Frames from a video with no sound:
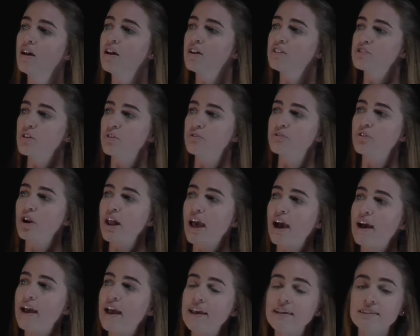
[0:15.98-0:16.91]
So we've got
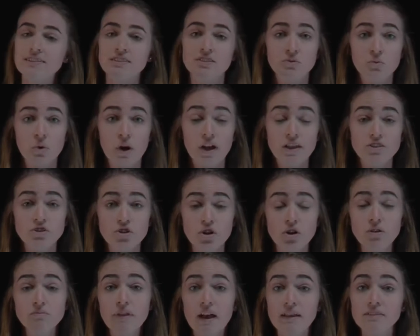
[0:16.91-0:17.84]
our x squared
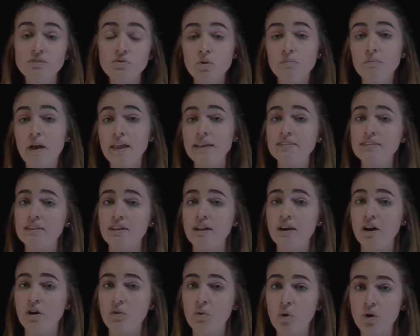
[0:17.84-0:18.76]
term, that's what makes it
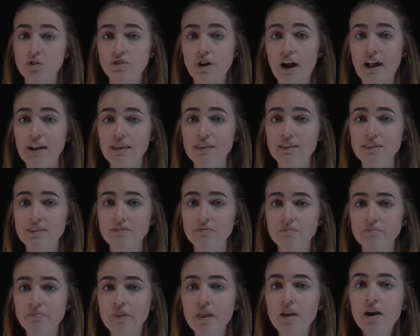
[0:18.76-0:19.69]
a quadratic.
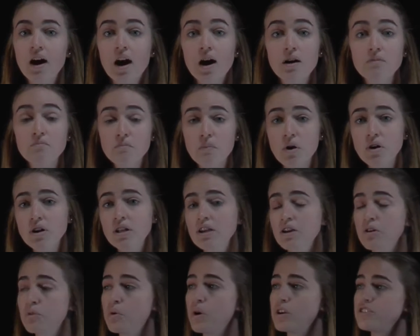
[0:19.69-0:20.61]
A
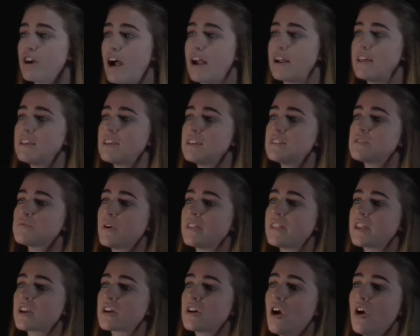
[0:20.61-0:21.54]
monic quadratic is when
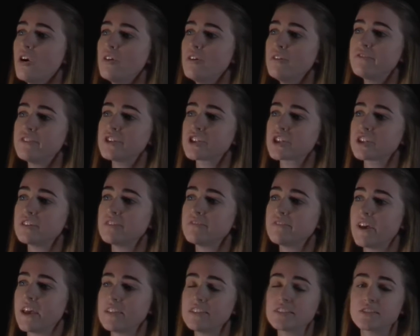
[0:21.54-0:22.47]
the coefficient
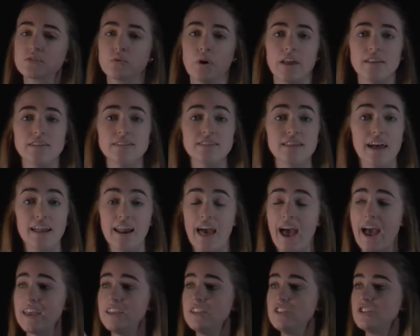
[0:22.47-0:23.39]
of x squared, so that
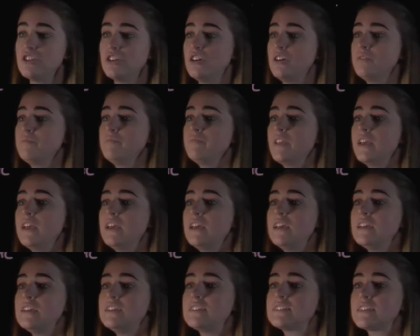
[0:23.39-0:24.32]
a term,
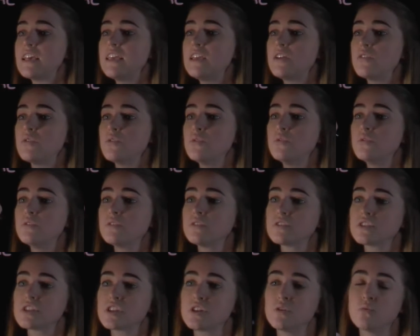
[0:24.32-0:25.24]
is equal
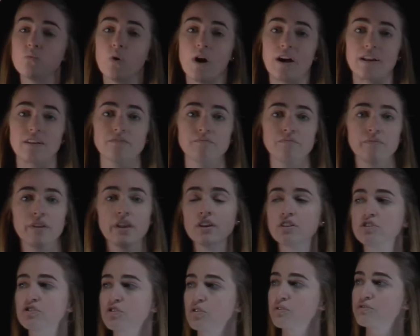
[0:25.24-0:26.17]
to 1.
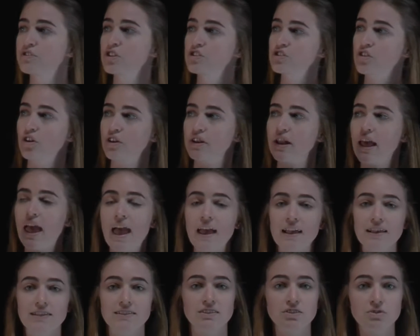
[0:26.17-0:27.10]
So we've just got an
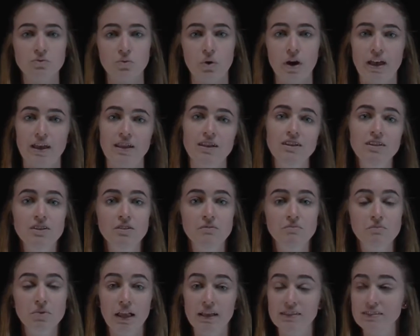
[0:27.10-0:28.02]
x squared
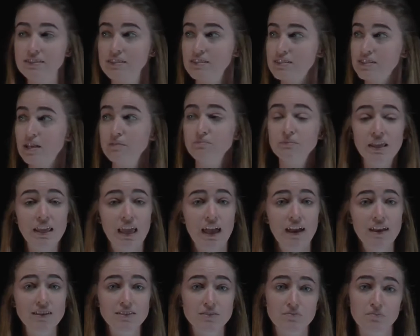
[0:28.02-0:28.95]
plus something
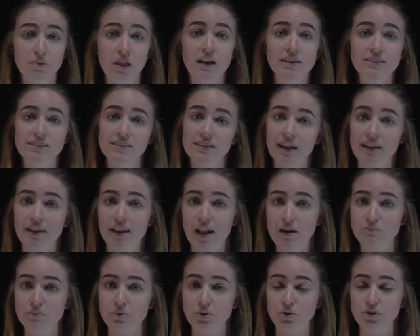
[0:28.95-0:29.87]
x plus a
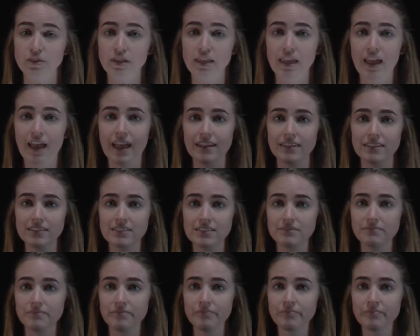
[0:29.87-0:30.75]
number on the end.